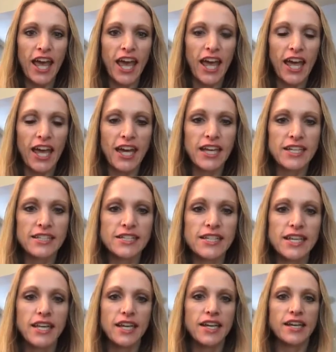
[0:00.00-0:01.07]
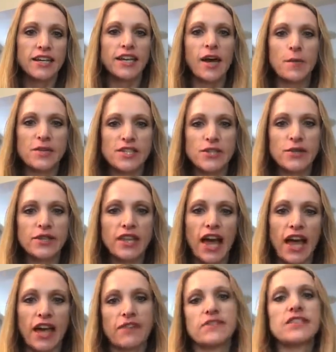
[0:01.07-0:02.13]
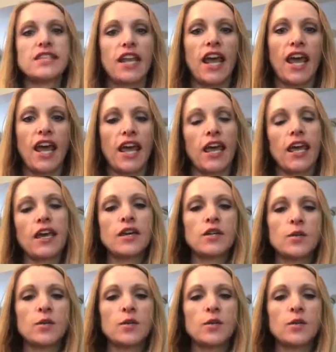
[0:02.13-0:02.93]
and coming to you live today,